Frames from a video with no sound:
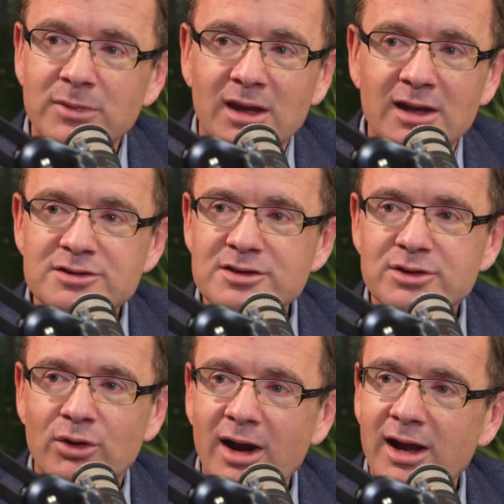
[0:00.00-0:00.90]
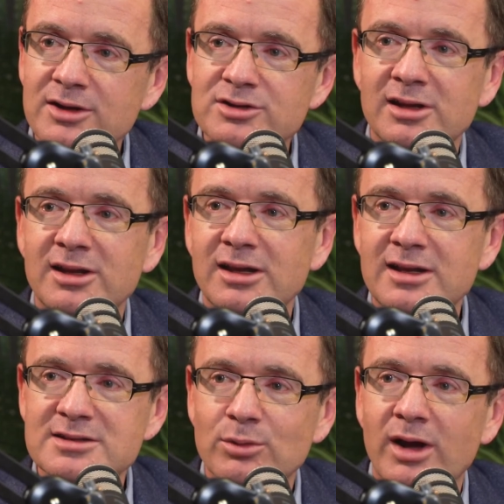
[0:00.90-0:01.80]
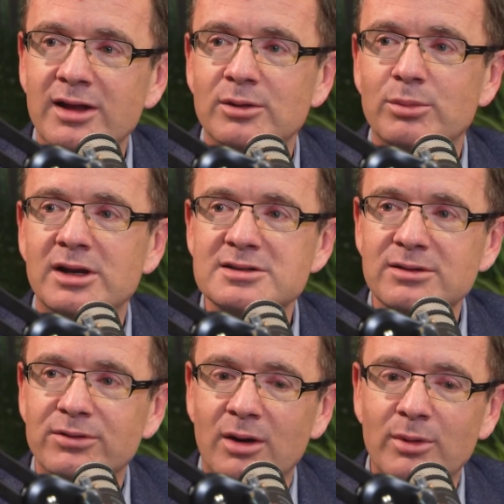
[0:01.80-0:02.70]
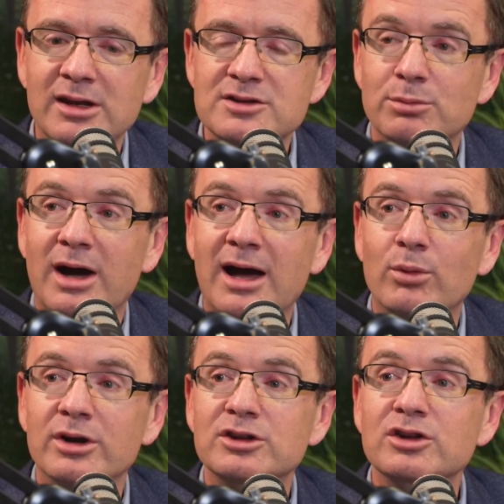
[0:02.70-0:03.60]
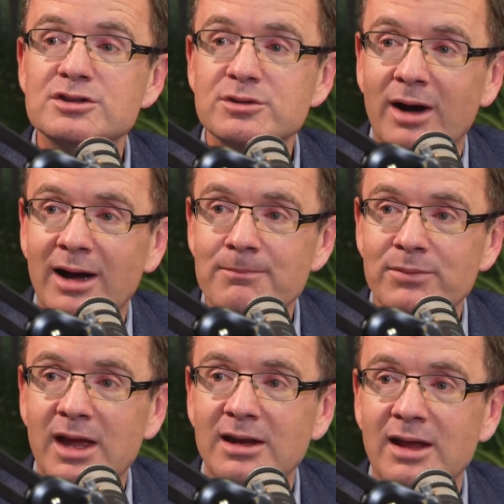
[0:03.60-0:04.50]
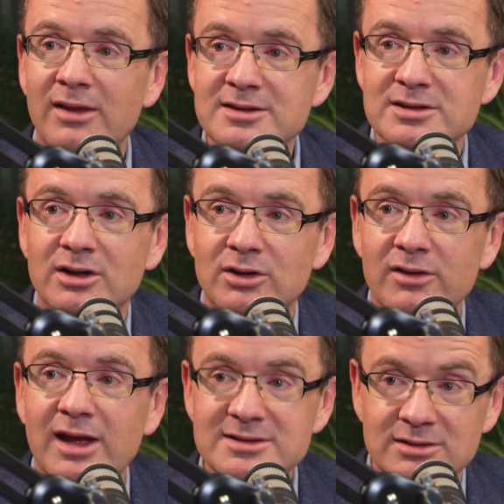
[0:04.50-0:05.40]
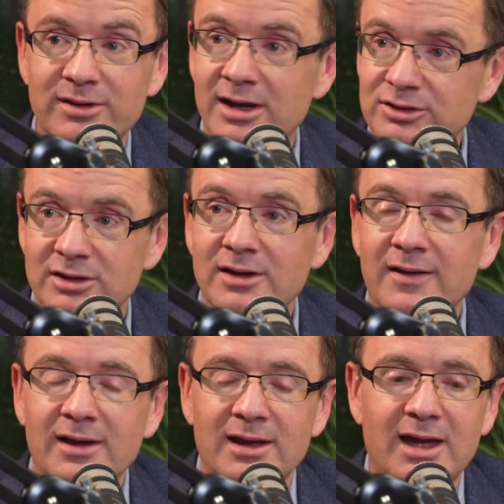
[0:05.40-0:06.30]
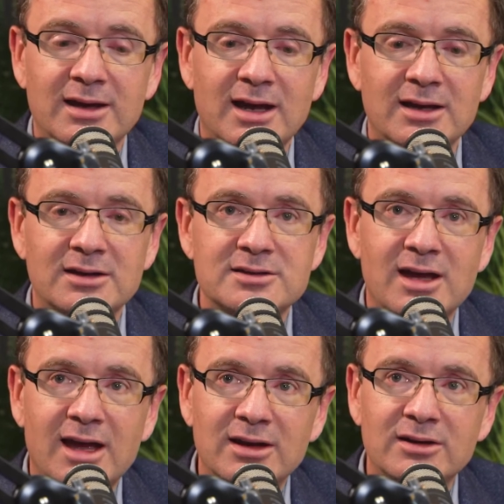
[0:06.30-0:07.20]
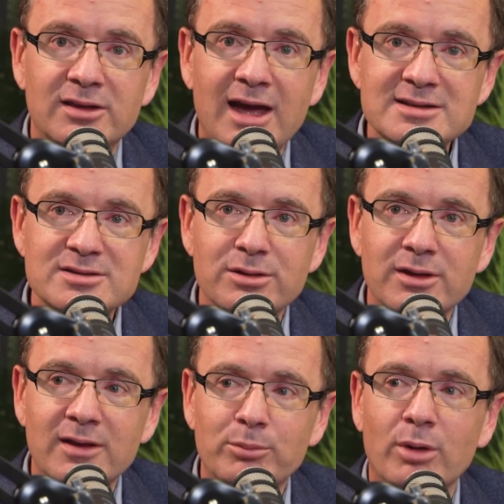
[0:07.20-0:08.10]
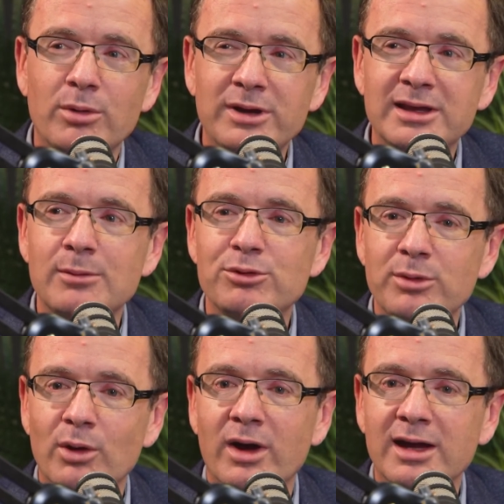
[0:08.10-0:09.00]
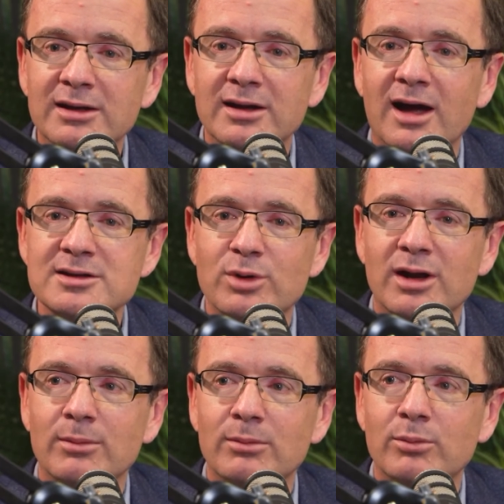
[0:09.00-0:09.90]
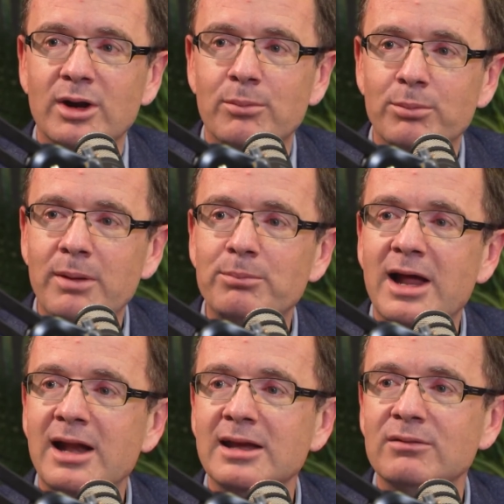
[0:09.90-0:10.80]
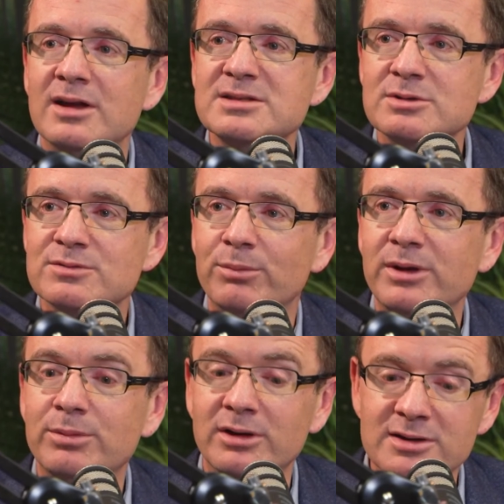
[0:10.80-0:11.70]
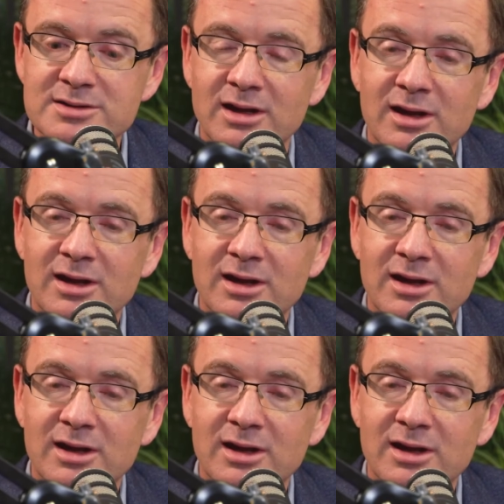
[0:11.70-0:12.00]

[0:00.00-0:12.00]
it just gradually eats away at the ability for our money to buy what it used to buy, and that's inflation, and that's the thing that probably keeps me awake at night when I'm planning investments for people. Is